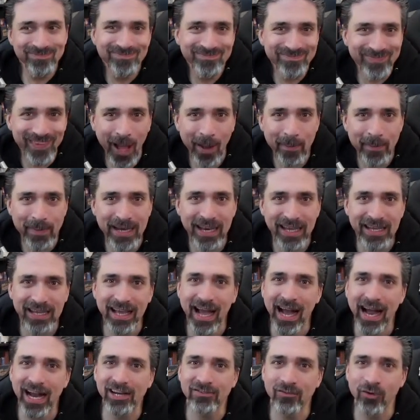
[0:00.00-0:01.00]
I mean, it
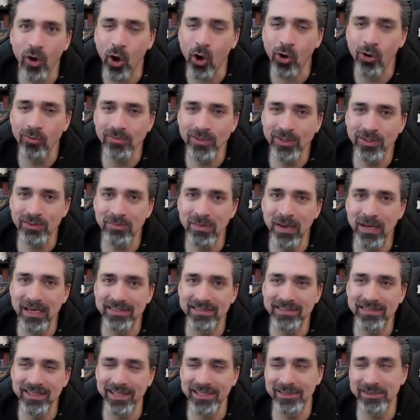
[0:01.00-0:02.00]
kind of almost makes
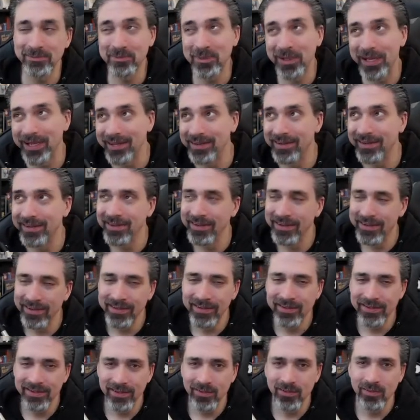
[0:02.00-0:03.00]
sense, but
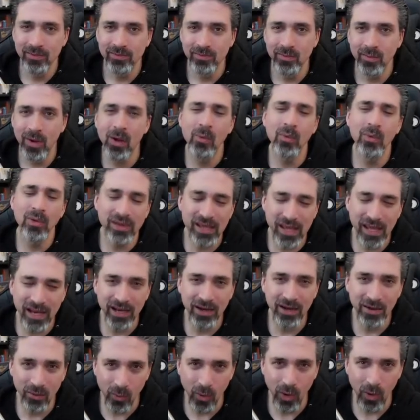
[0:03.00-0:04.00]
well, we'll get
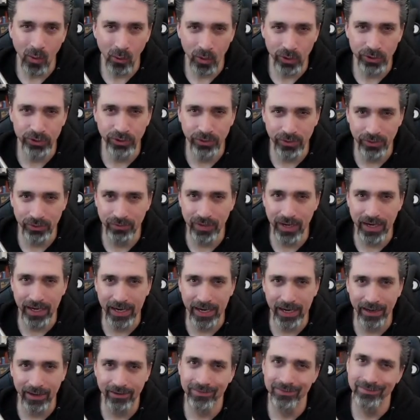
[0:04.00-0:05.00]
into what we're doing right
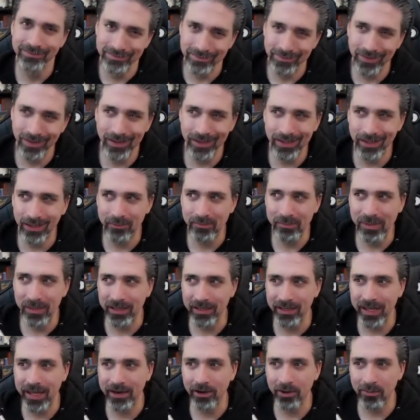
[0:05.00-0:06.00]
now a little bit
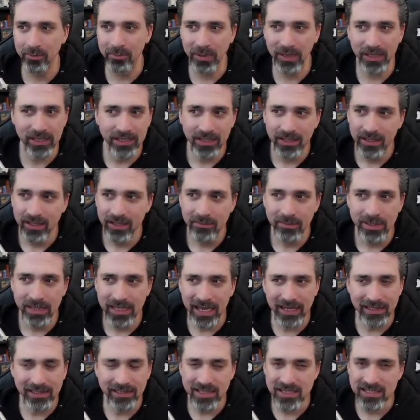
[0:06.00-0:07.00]
later. But
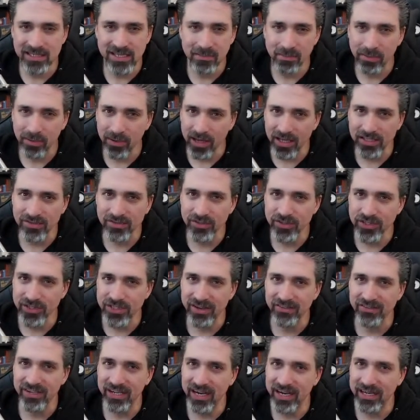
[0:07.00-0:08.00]
yeah, Disney Plus for
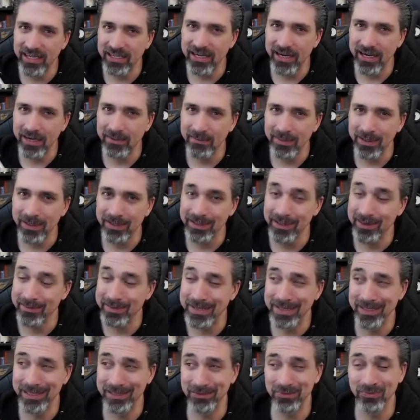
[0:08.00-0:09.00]
$7.99 a month, I
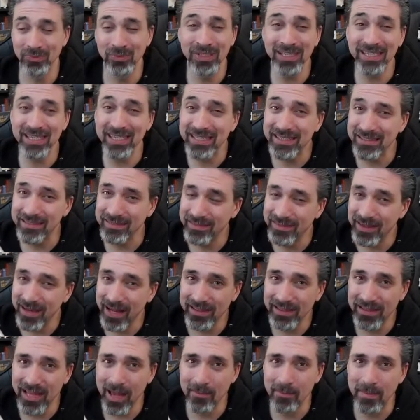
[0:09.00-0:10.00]
mean, that's really
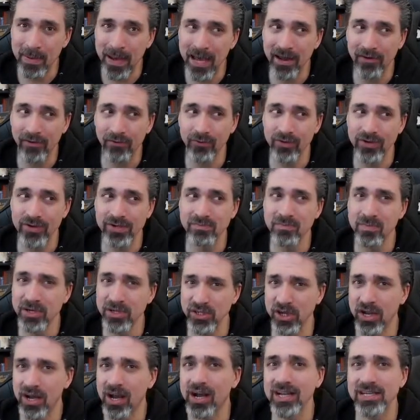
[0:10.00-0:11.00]
not that bad for as
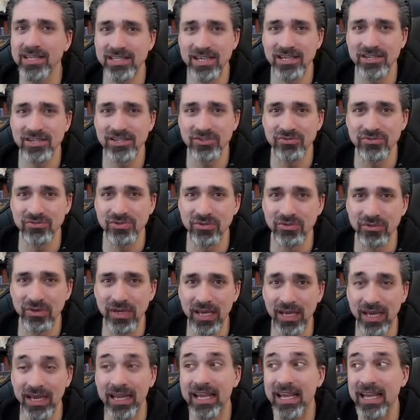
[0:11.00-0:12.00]
much content as you do
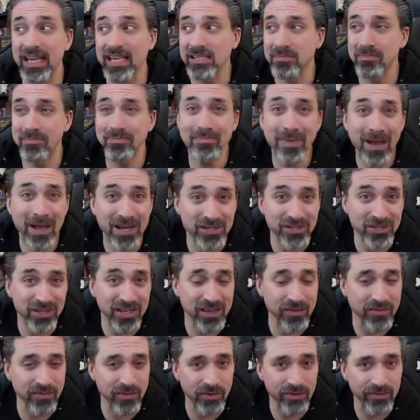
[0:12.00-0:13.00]
get,
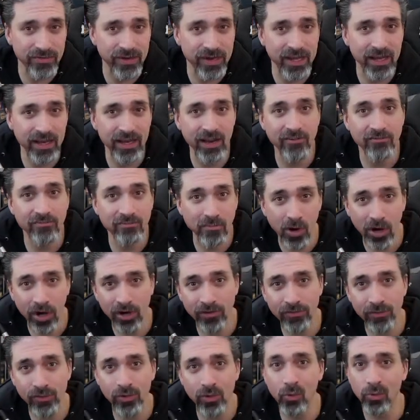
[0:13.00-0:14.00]
especially if you're a fan of
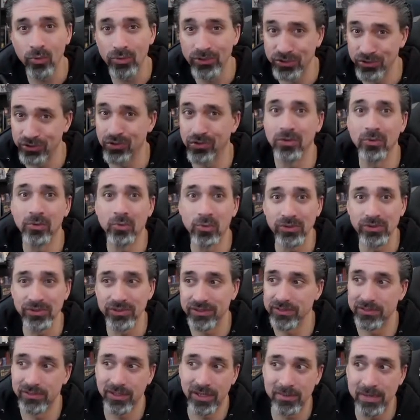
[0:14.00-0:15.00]
Marvel or Star
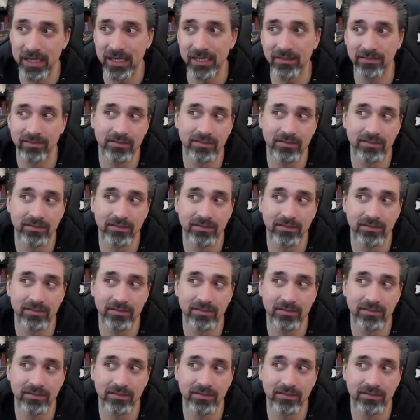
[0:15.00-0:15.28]
Wars. I mean,